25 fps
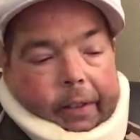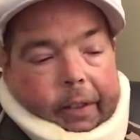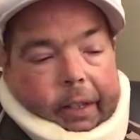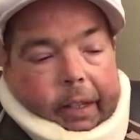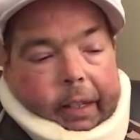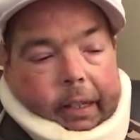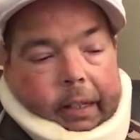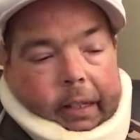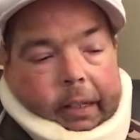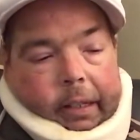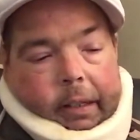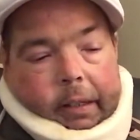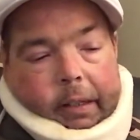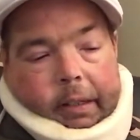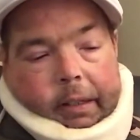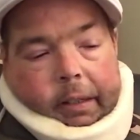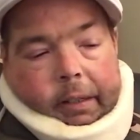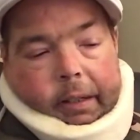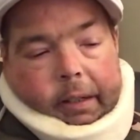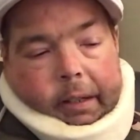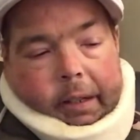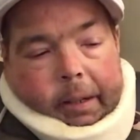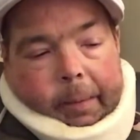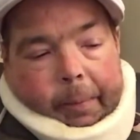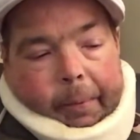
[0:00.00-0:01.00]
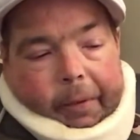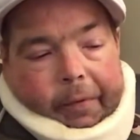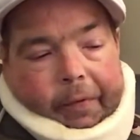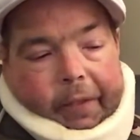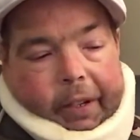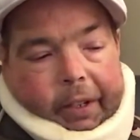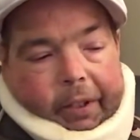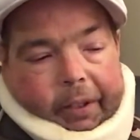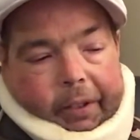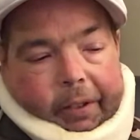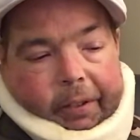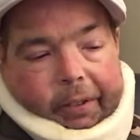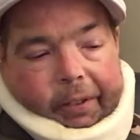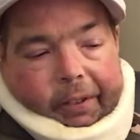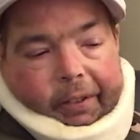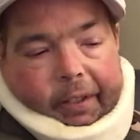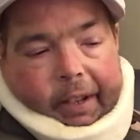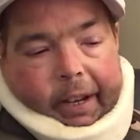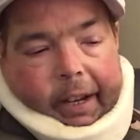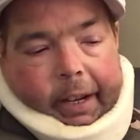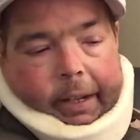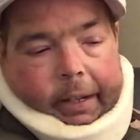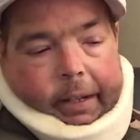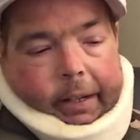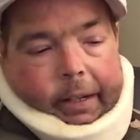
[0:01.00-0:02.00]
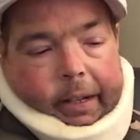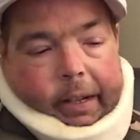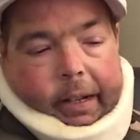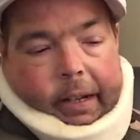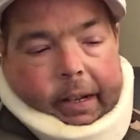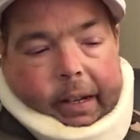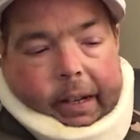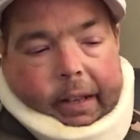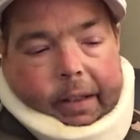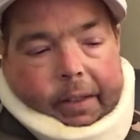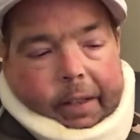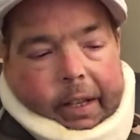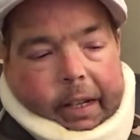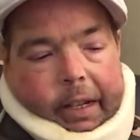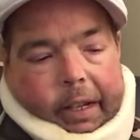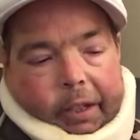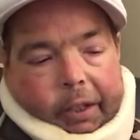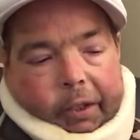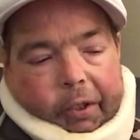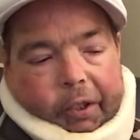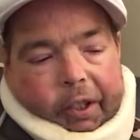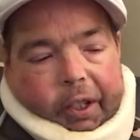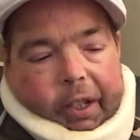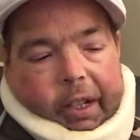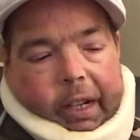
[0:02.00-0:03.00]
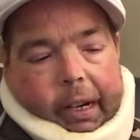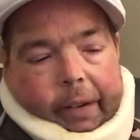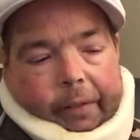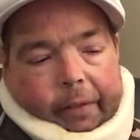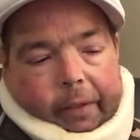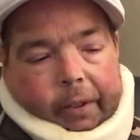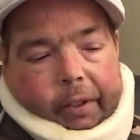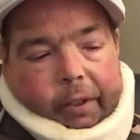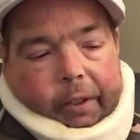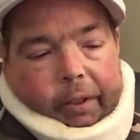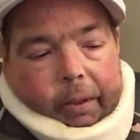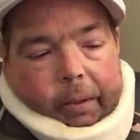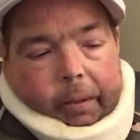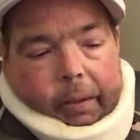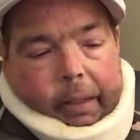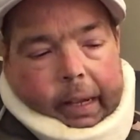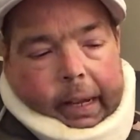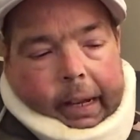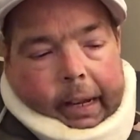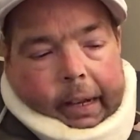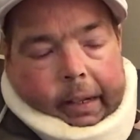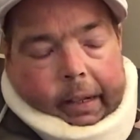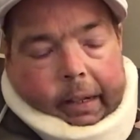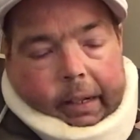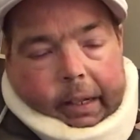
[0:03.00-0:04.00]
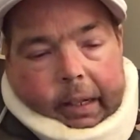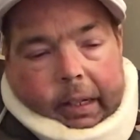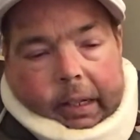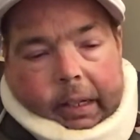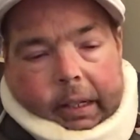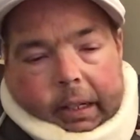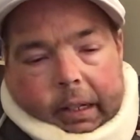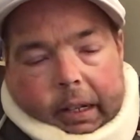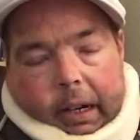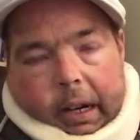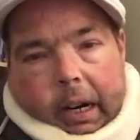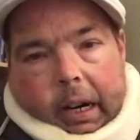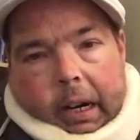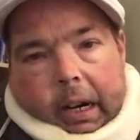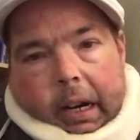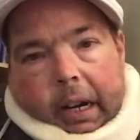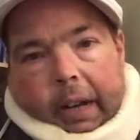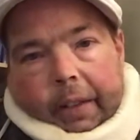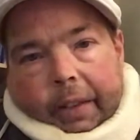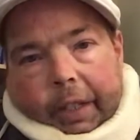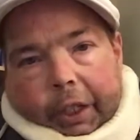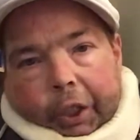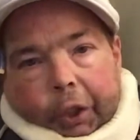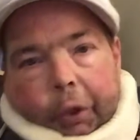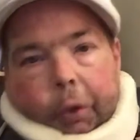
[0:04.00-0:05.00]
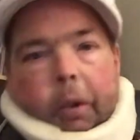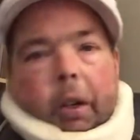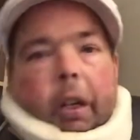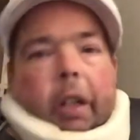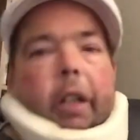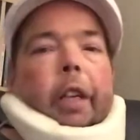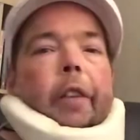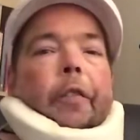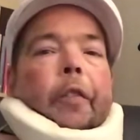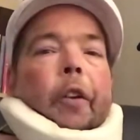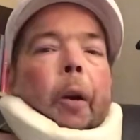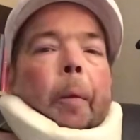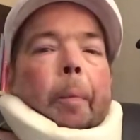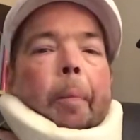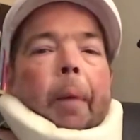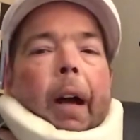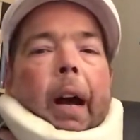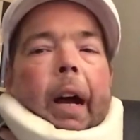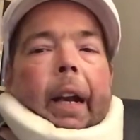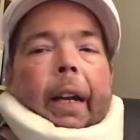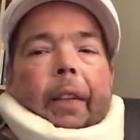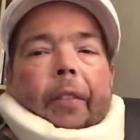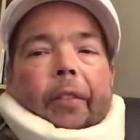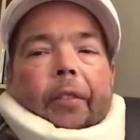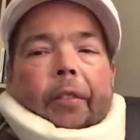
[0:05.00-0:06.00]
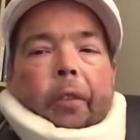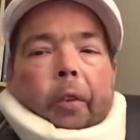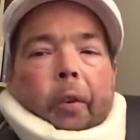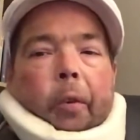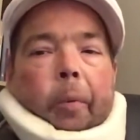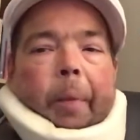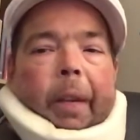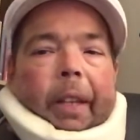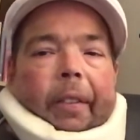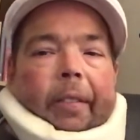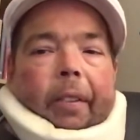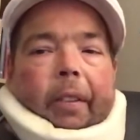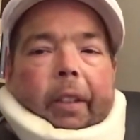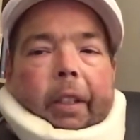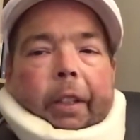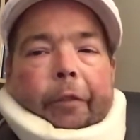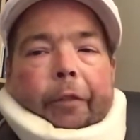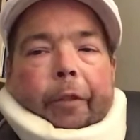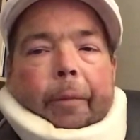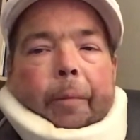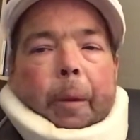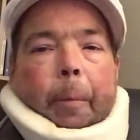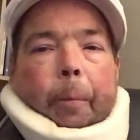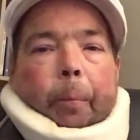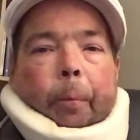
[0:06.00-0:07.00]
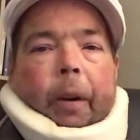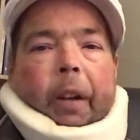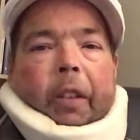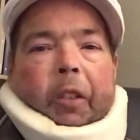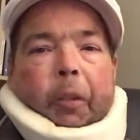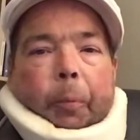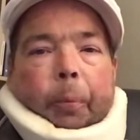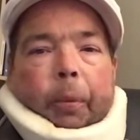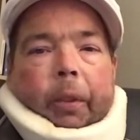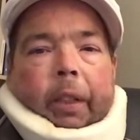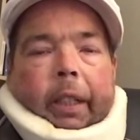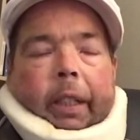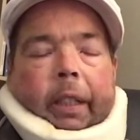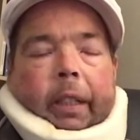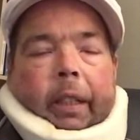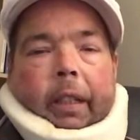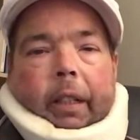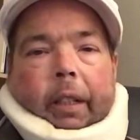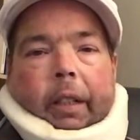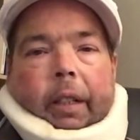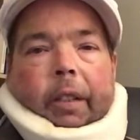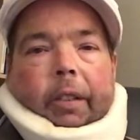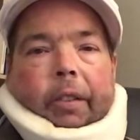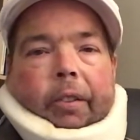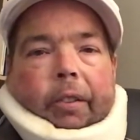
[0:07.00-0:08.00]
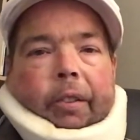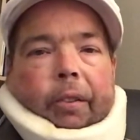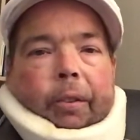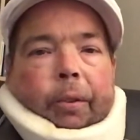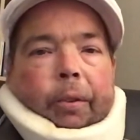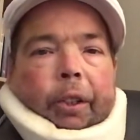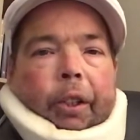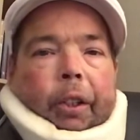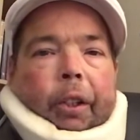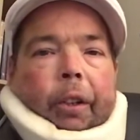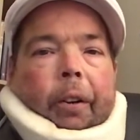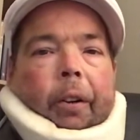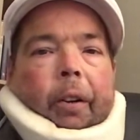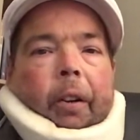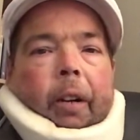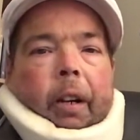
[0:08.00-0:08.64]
The professionals say that you should never do that on the trunk of your body. So basically, from the breastplate to your